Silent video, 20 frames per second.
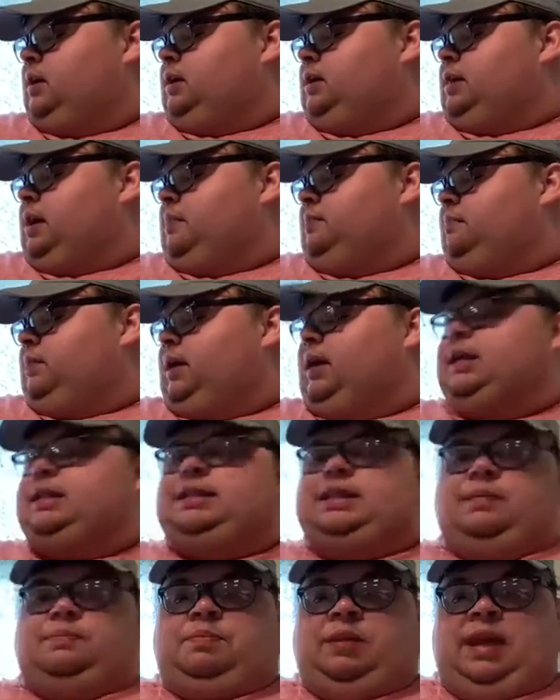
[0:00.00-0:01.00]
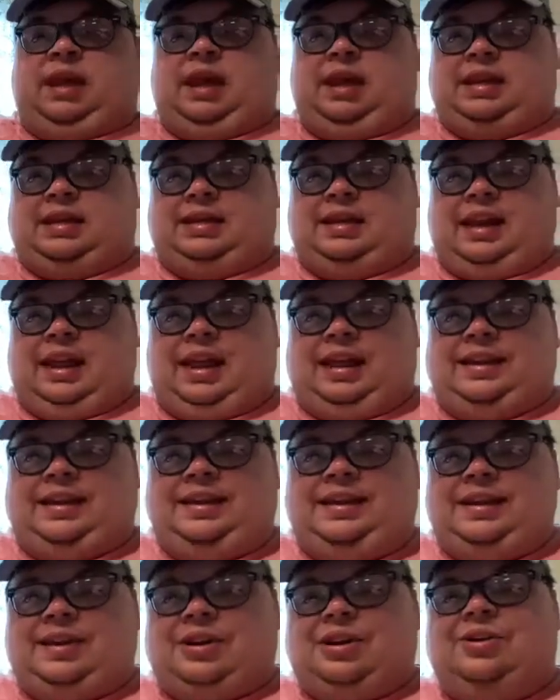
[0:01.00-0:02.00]
That means a
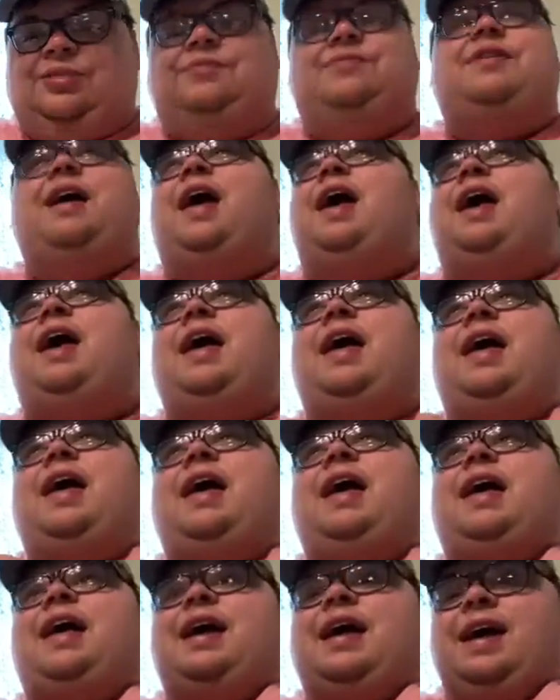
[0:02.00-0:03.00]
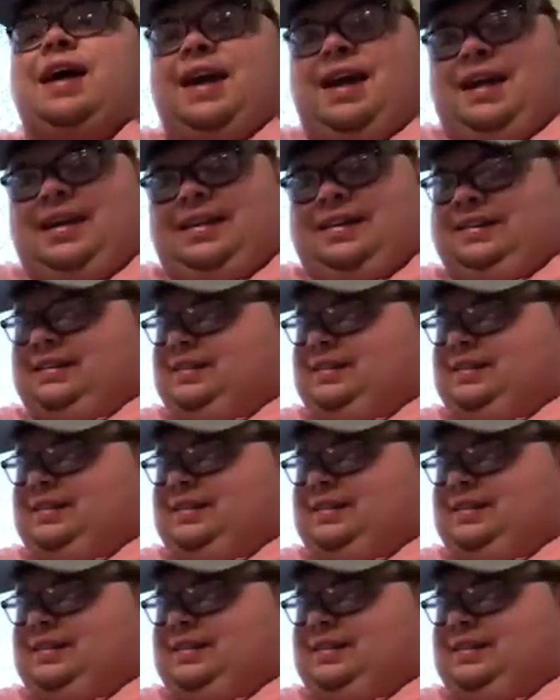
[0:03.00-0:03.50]
picnic. Hooray!